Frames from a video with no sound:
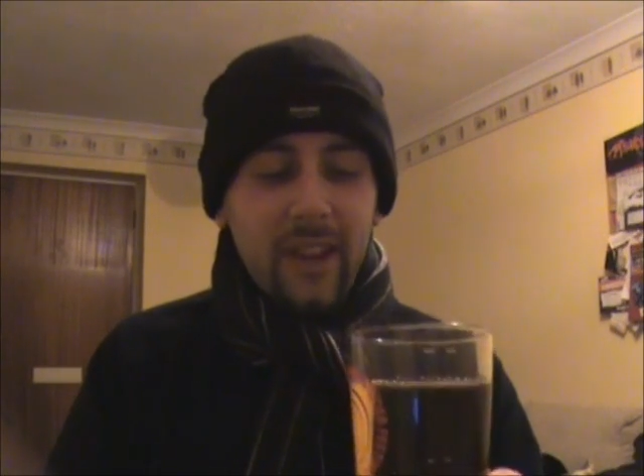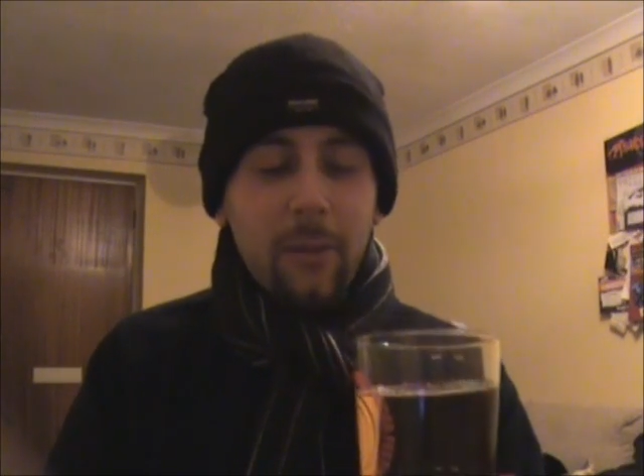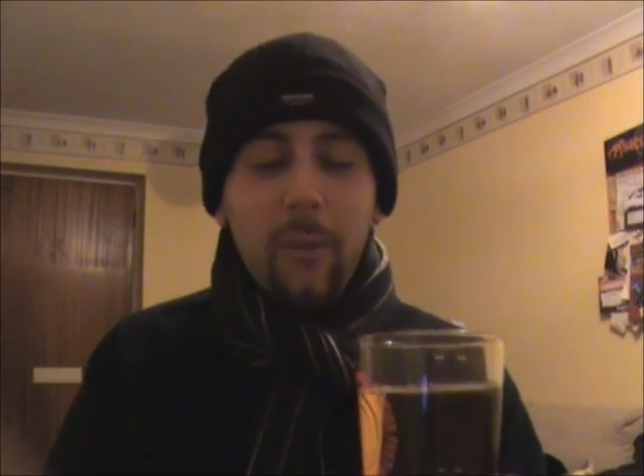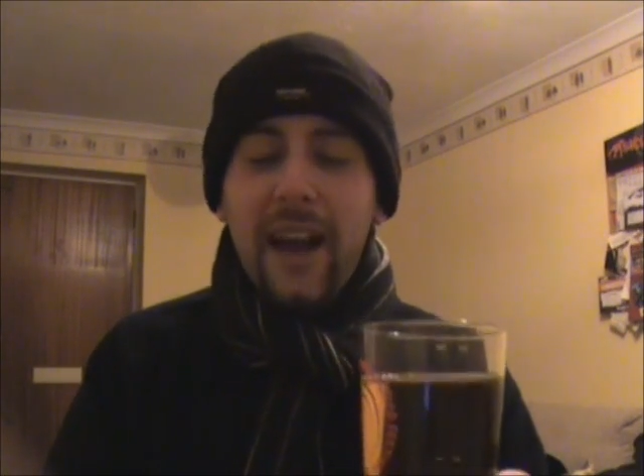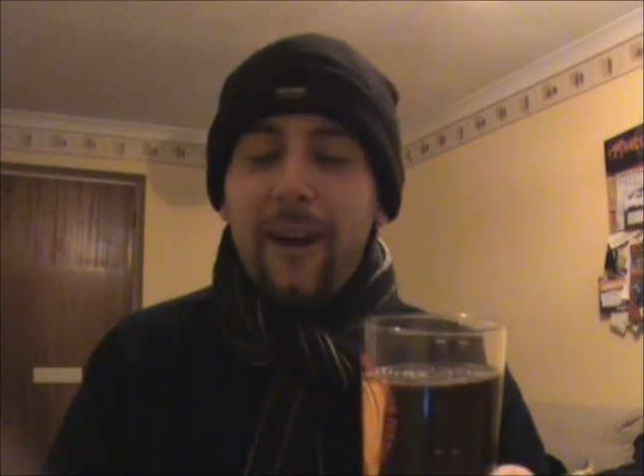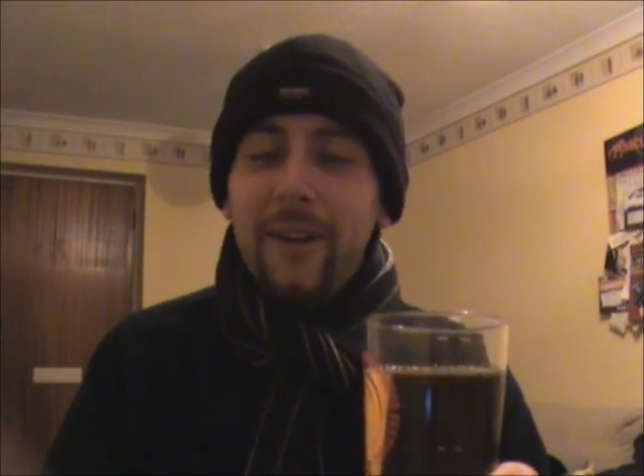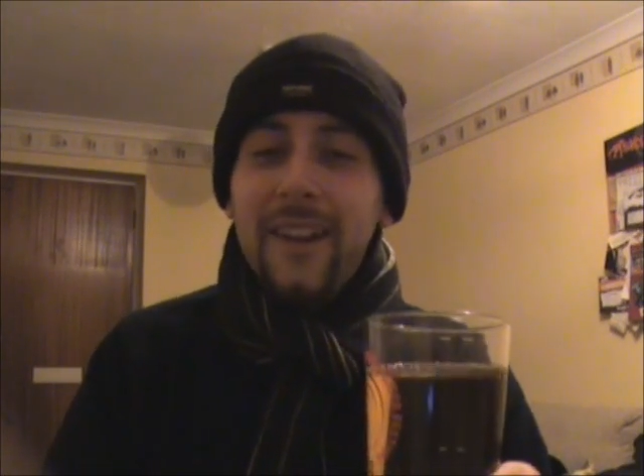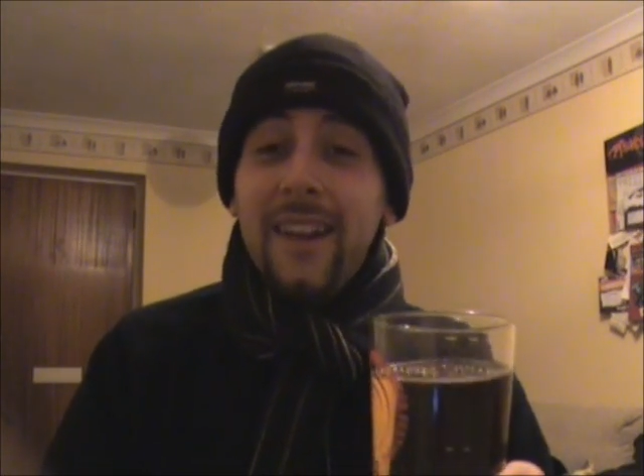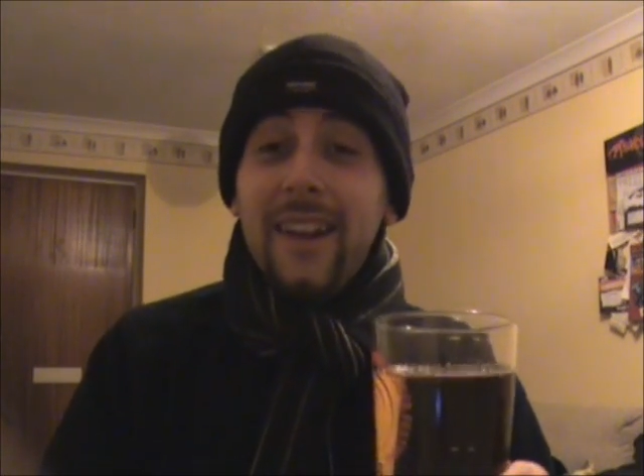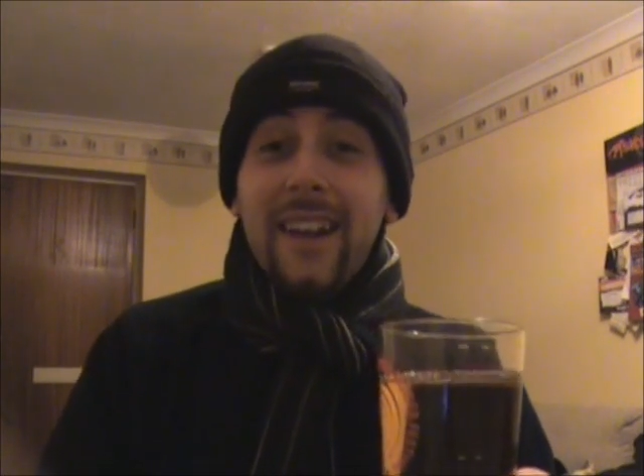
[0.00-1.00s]
Wow.
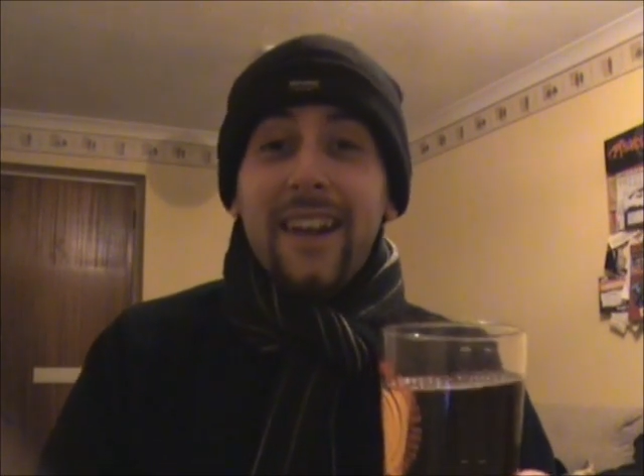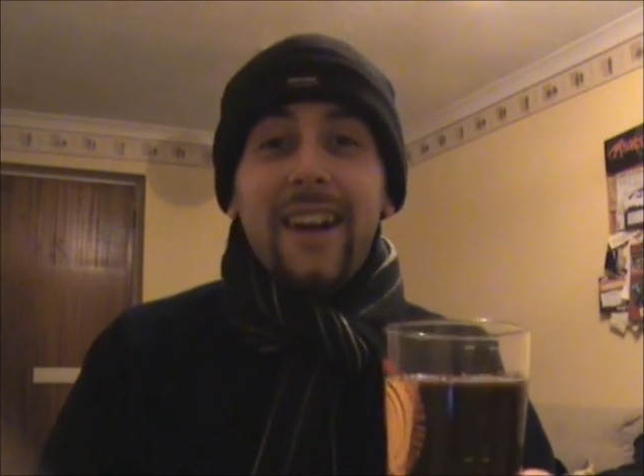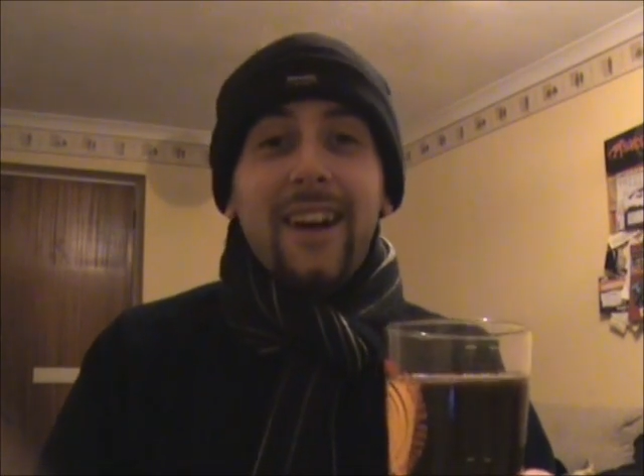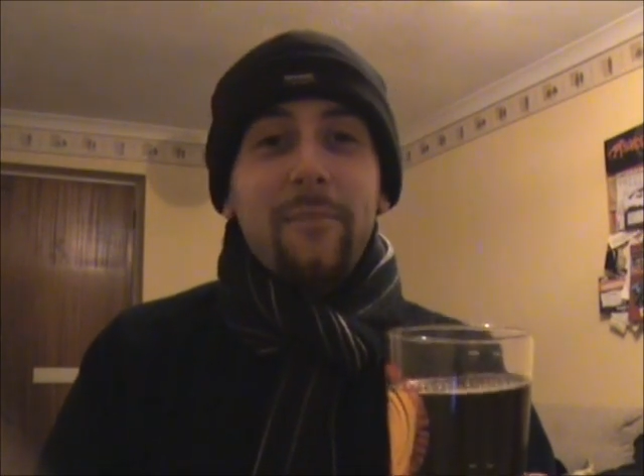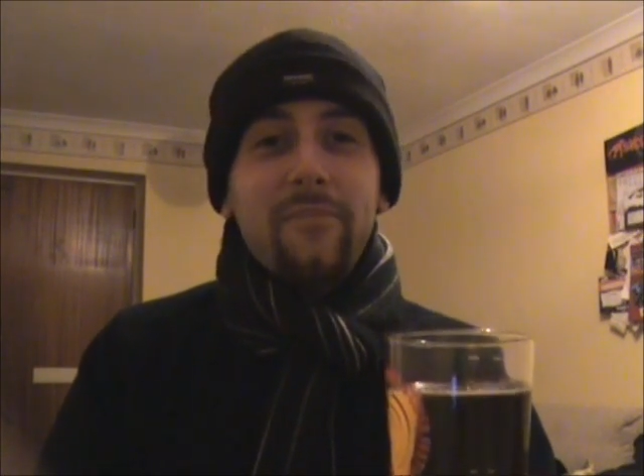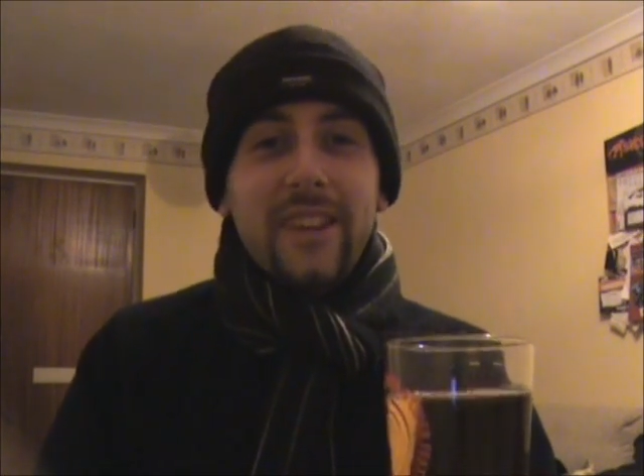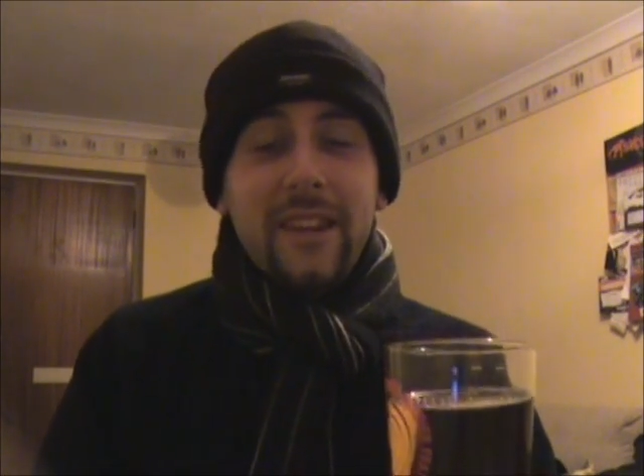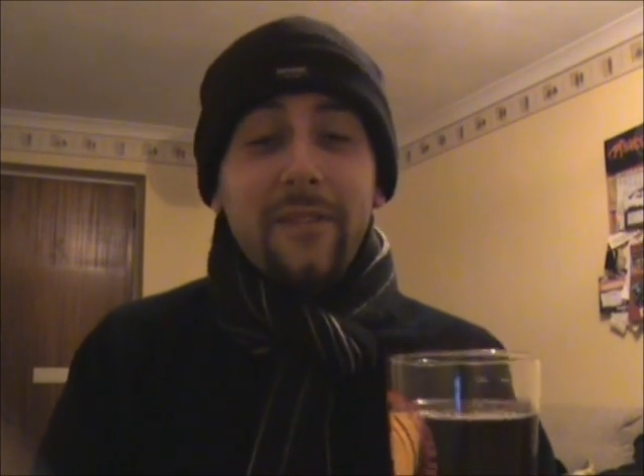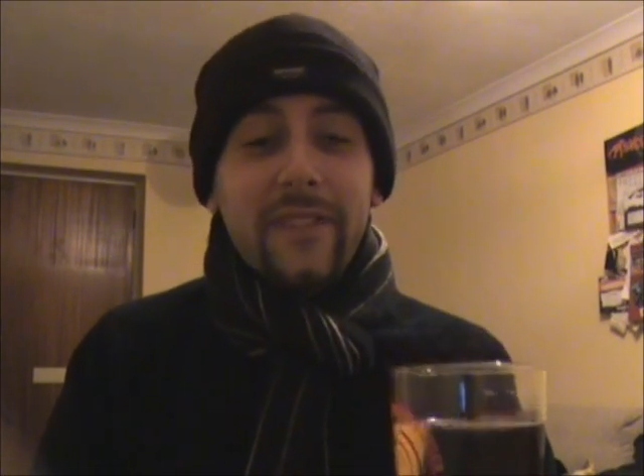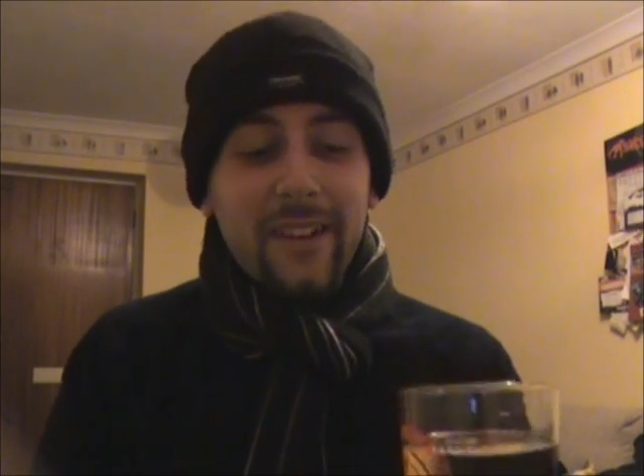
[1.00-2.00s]
Um,
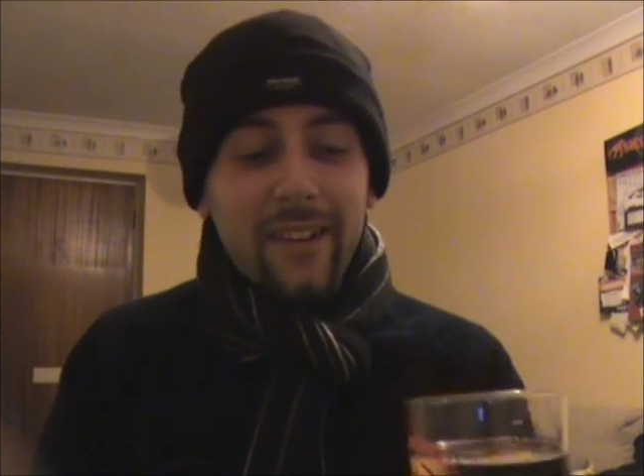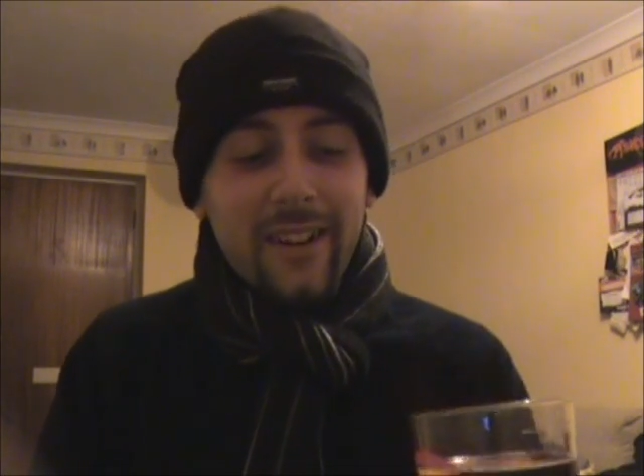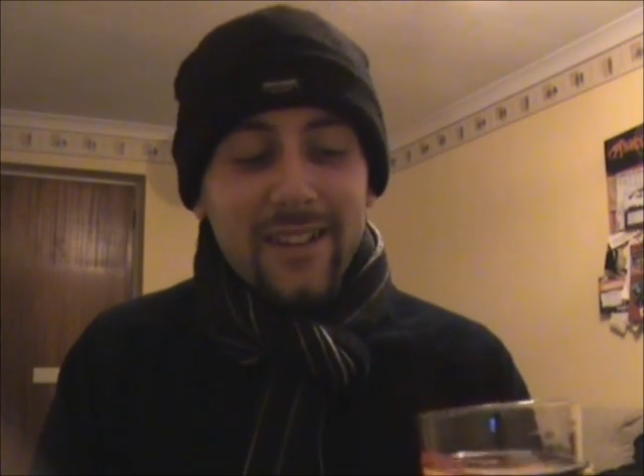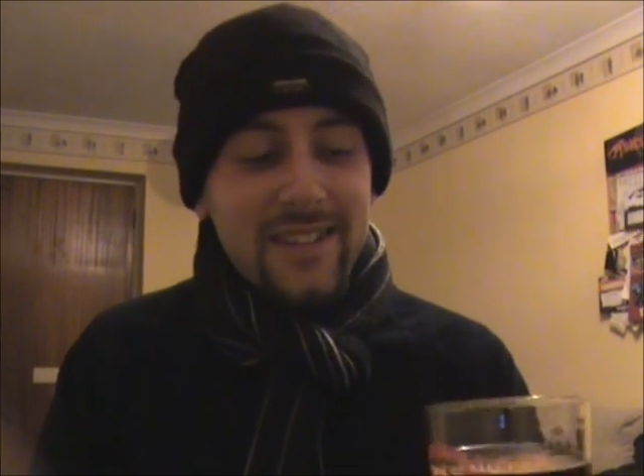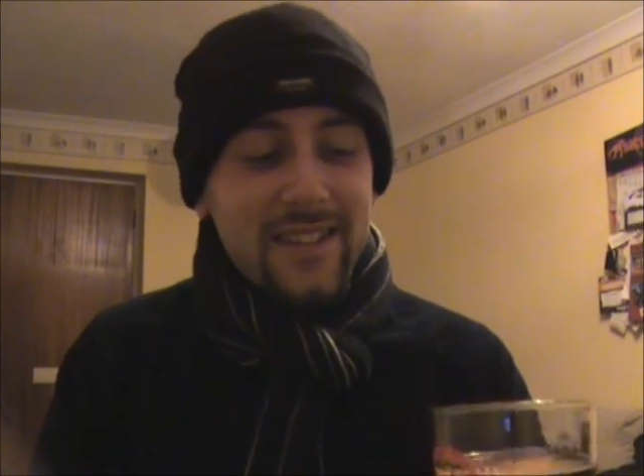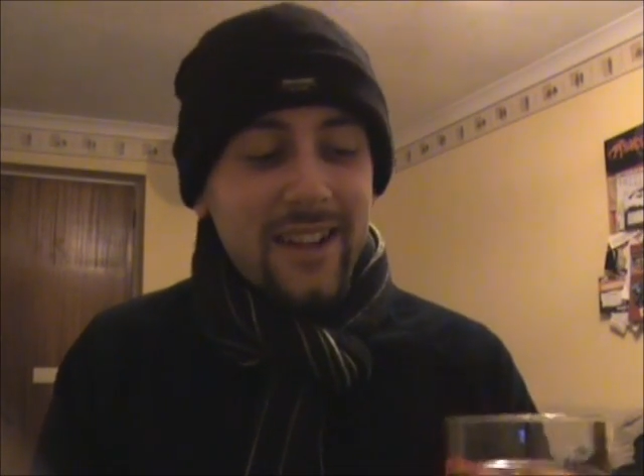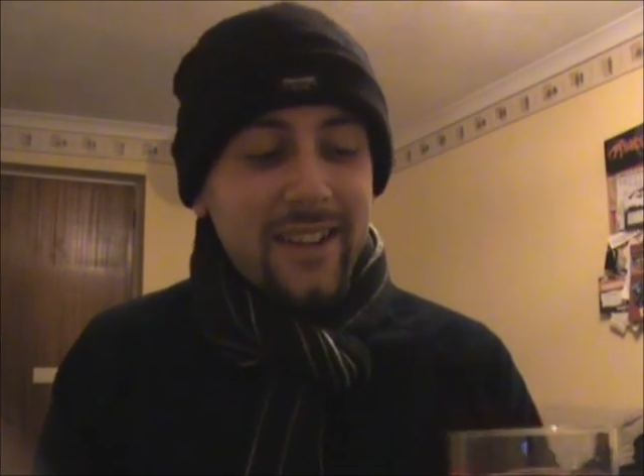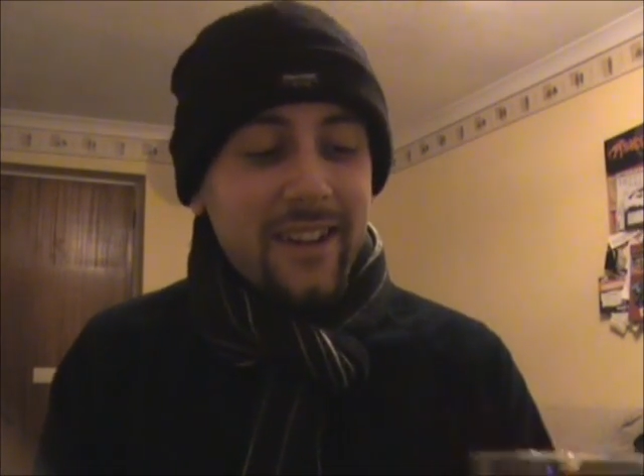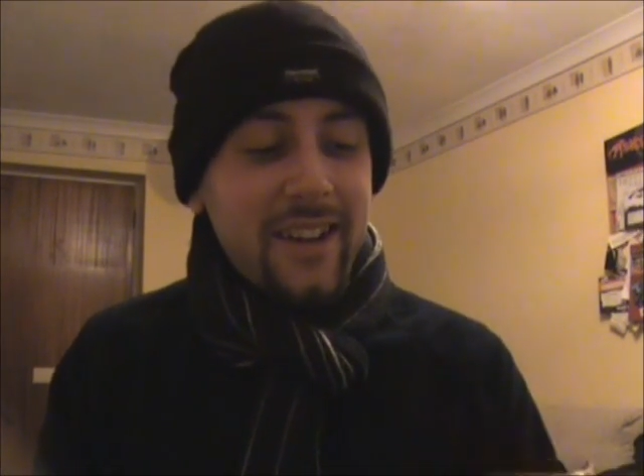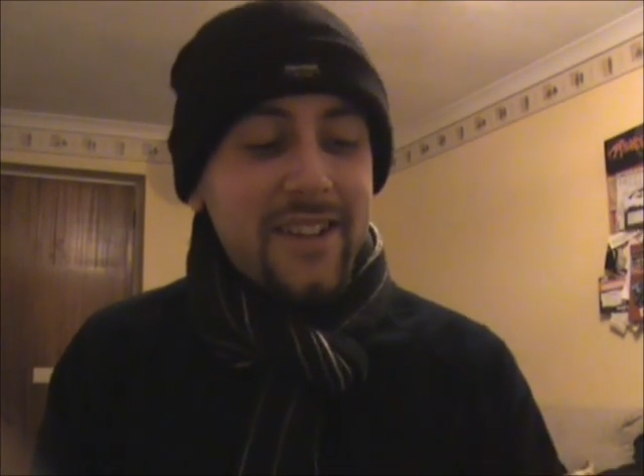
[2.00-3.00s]
you've got a
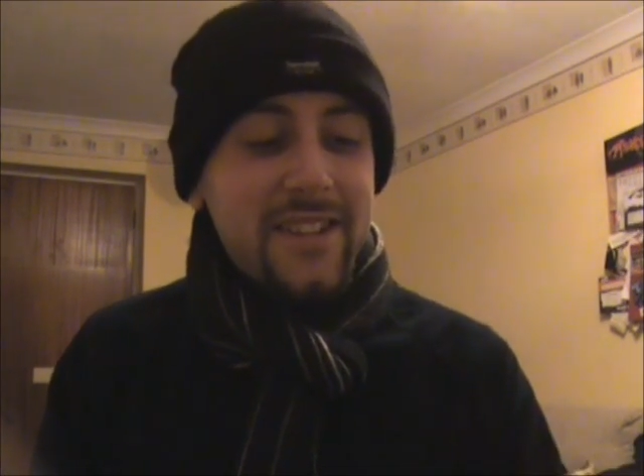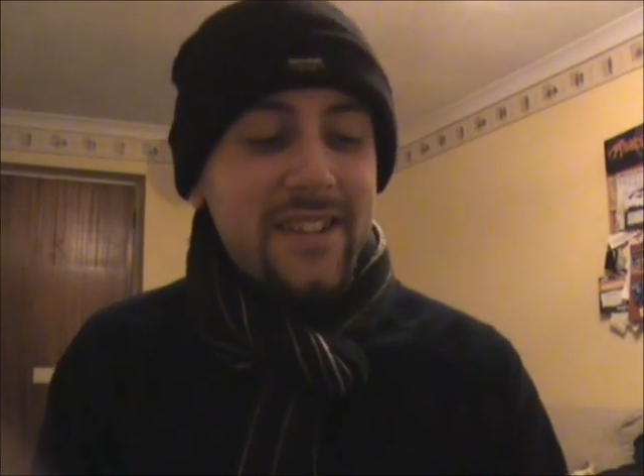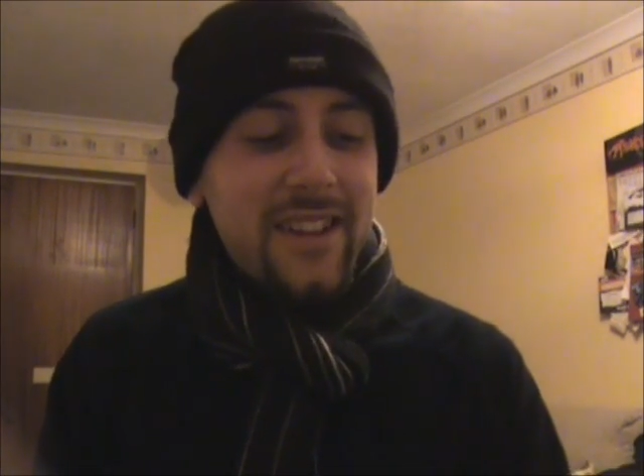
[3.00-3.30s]
nice,